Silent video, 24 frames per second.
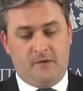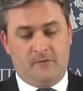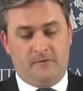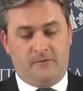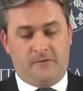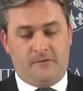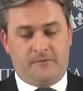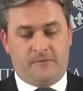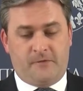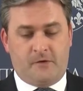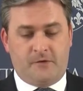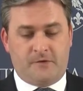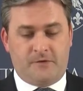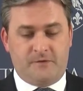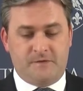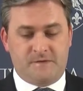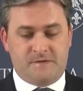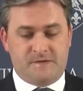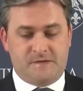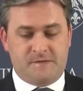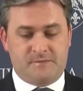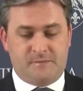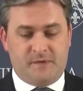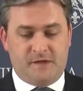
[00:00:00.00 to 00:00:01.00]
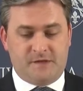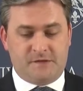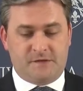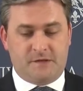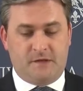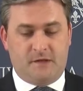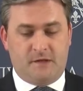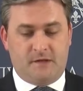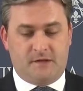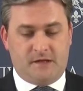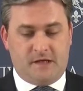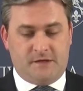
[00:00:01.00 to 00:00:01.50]
We focus
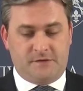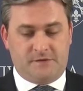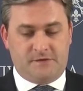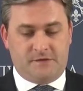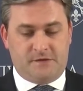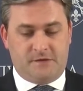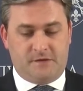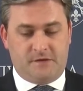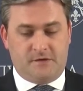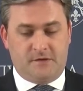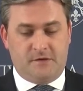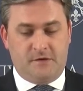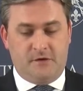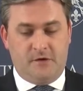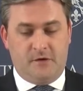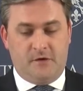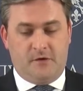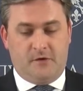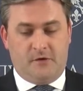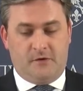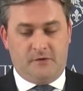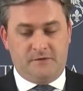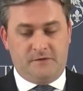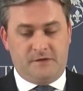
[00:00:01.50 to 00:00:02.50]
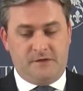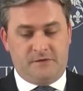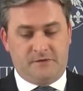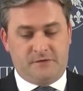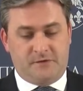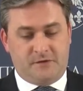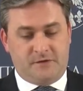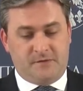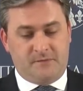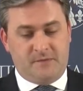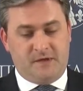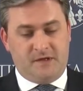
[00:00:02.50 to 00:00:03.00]
special attention on
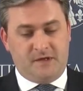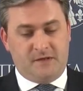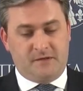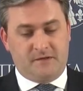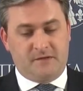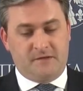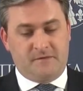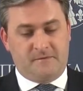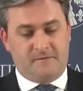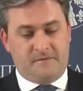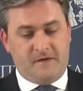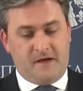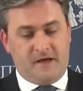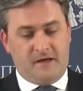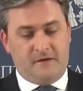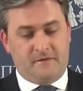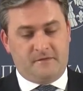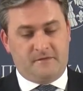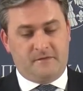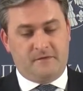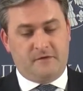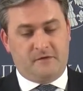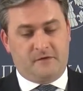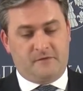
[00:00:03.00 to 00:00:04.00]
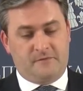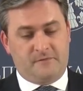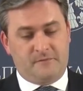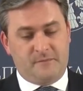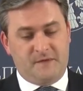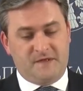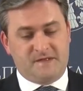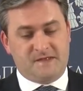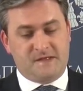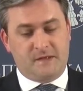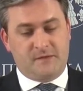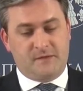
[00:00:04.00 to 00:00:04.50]
determining the fate of missing